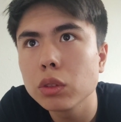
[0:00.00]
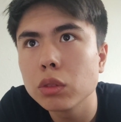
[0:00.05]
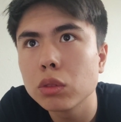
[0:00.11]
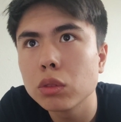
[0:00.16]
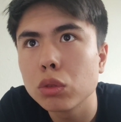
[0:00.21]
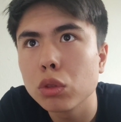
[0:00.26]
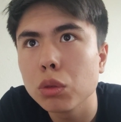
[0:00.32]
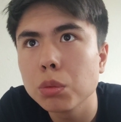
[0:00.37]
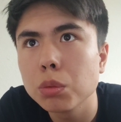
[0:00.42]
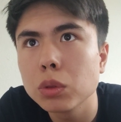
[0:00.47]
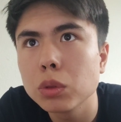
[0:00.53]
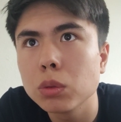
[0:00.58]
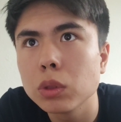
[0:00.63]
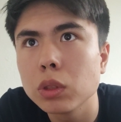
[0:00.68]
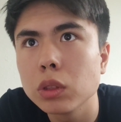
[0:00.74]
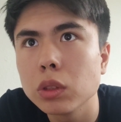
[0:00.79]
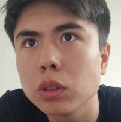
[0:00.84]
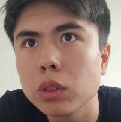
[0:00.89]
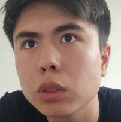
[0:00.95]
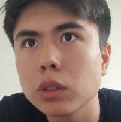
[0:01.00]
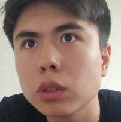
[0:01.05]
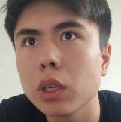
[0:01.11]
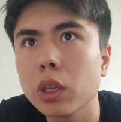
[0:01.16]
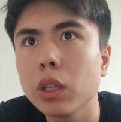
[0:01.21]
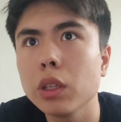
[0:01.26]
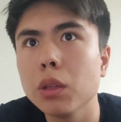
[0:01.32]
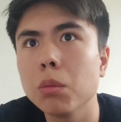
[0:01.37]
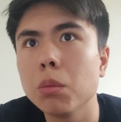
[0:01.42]
and groups within
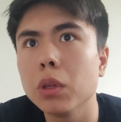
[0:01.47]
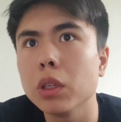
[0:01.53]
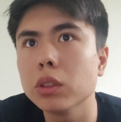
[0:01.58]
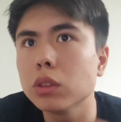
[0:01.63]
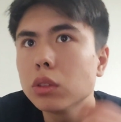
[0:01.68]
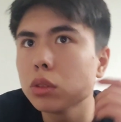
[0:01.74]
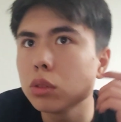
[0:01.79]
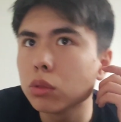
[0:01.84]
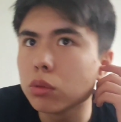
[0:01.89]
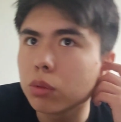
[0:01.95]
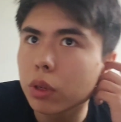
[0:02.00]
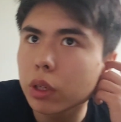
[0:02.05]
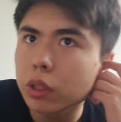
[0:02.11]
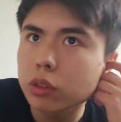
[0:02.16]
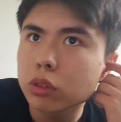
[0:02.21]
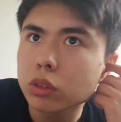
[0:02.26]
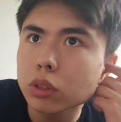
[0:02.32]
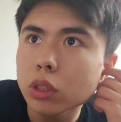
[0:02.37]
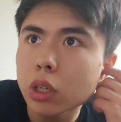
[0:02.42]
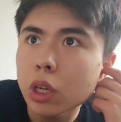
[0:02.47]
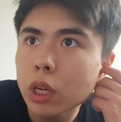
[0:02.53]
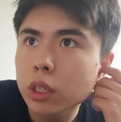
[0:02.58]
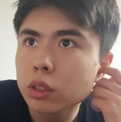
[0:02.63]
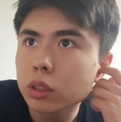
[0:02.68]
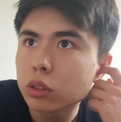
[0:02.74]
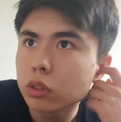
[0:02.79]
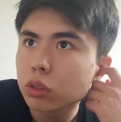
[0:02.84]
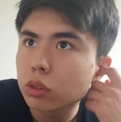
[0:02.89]
society based on factors
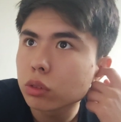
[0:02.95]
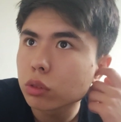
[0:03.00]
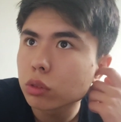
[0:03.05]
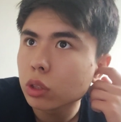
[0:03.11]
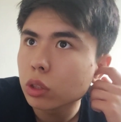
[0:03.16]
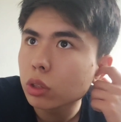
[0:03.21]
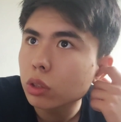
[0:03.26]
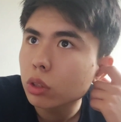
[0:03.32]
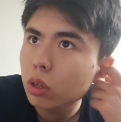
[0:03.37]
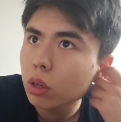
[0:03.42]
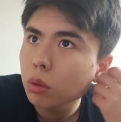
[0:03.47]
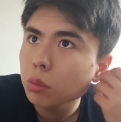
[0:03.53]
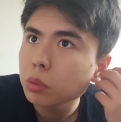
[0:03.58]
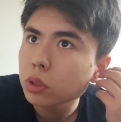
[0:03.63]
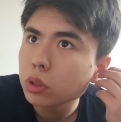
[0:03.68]
such as income,